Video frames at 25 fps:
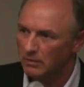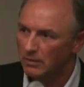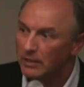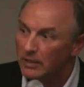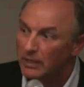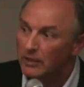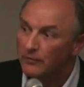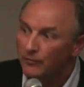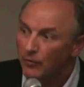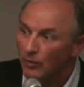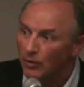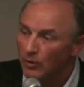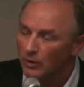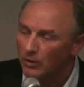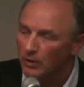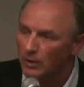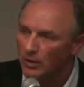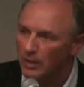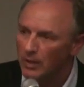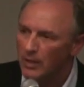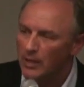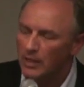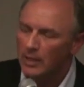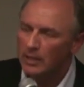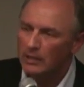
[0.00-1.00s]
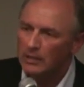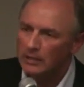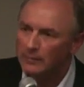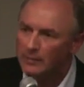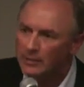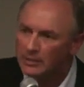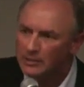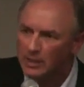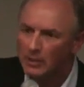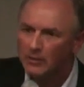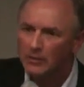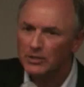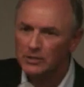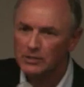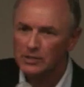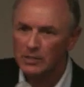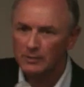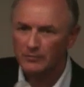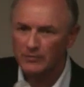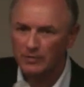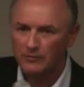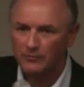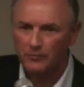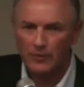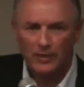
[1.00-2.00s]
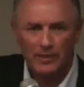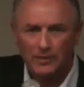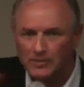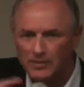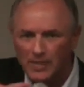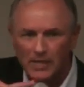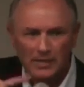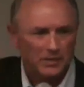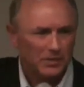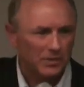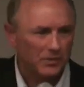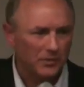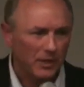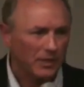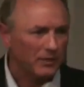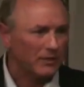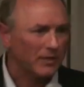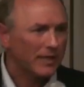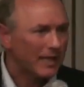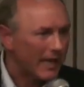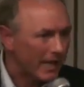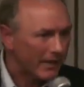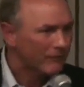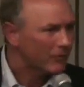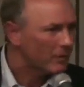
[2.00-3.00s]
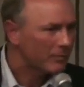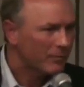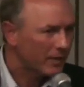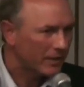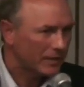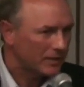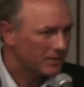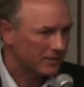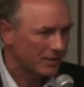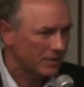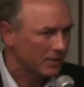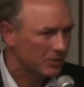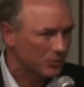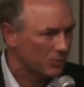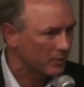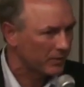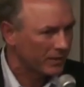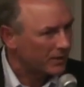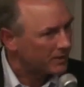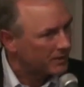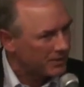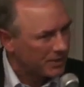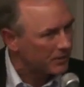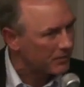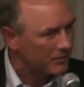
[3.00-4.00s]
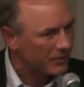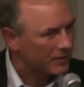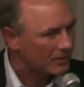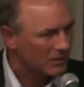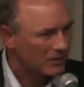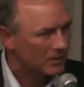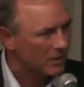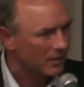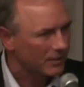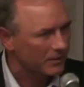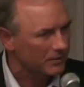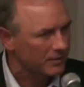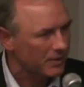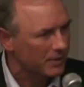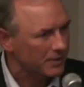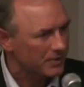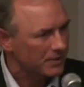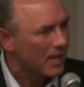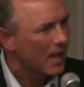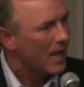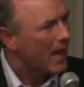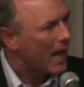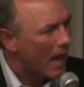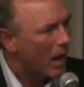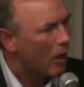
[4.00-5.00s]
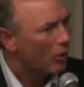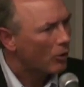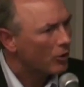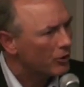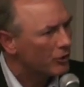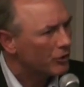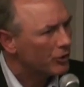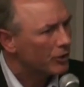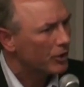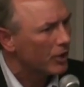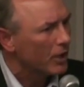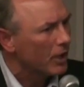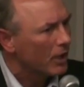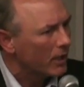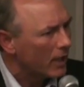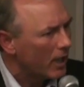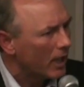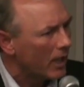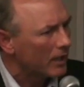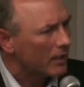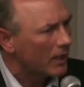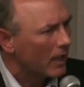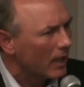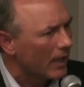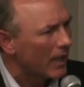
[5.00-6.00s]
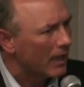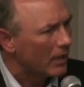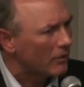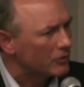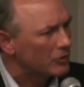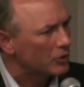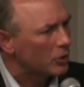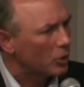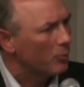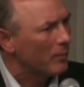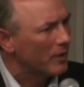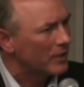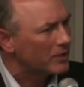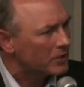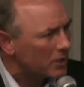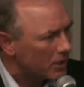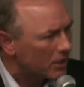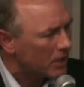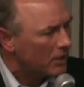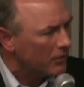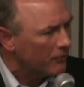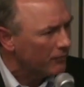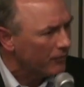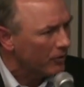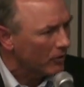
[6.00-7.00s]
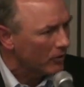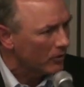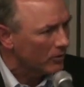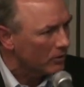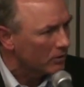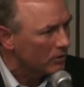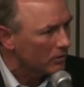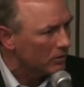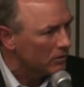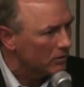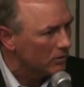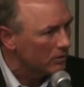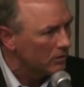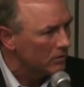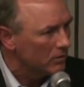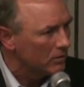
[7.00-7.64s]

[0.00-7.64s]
Evil. Let me tell you something, friends. That's the thing that everybody says when they see things like this. How could God allow so much evil?